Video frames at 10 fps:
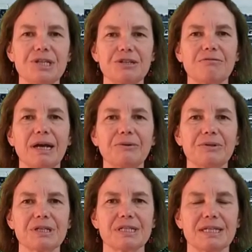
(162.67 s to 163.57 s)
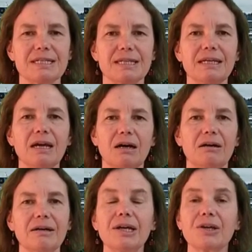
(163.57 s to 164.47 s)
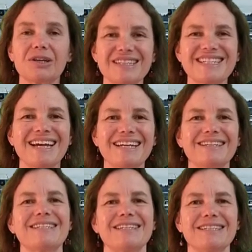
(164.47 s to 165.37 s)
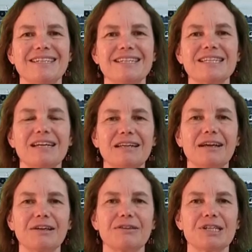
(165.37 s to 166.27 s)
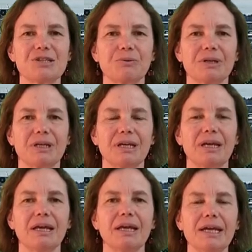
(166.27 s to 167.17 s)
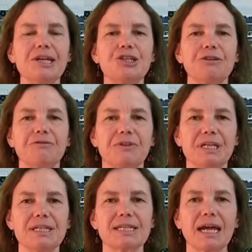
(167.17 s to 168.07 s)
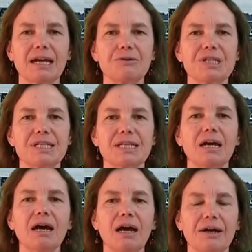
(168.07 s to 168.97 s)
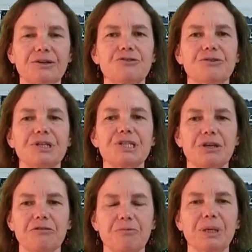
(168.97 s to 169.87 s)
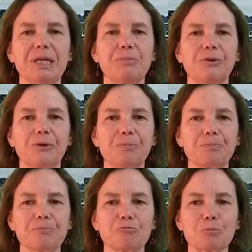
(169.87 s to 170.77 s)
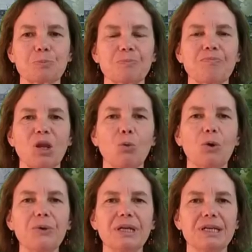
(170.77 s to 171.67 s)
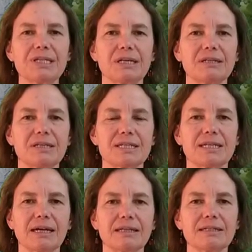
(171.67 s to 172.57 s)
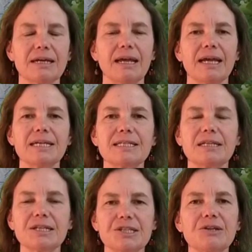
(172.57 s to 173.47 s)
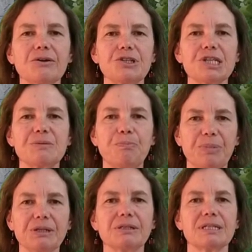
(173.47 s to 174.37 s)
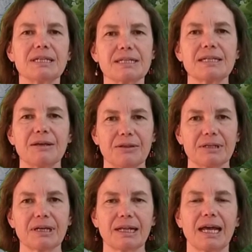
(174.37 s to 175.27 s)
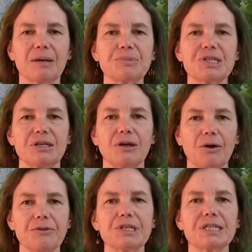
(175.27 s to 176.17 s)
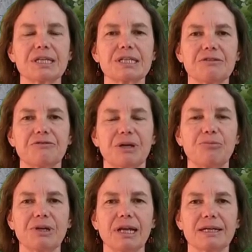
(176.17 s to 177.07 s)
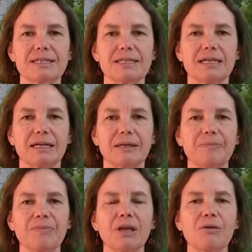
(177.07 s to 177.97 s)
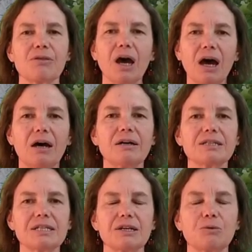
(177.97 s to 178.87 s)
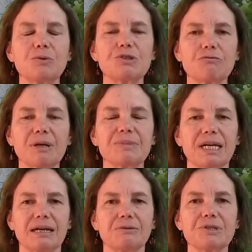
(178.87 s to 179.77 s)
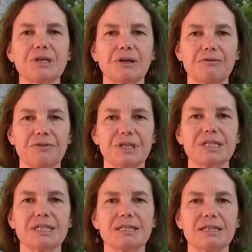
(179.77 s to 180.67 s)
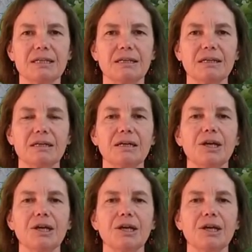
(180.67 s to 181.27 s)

Dotted around the city are container cities like this one. Each of these houses hundreds of people. What we need to understand is that it's not just buildings that collapsed on the 6th of February last year. The heart was ripped out of this city.